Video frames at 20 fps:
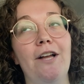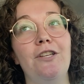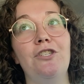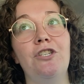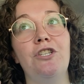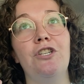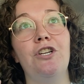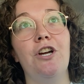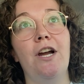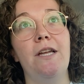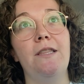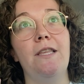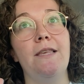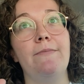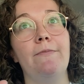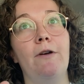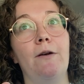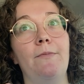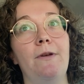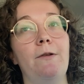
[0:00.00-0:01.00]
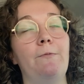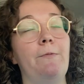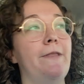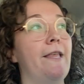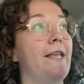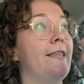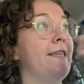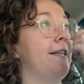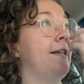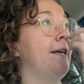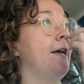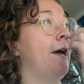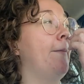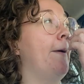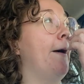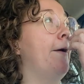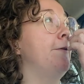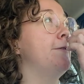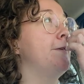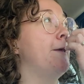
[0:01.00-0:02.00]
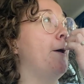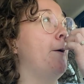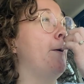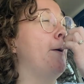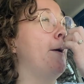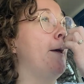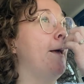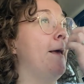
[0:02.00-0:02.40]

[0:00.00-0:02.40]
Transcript: Unsure at this moment when that's going to come out. So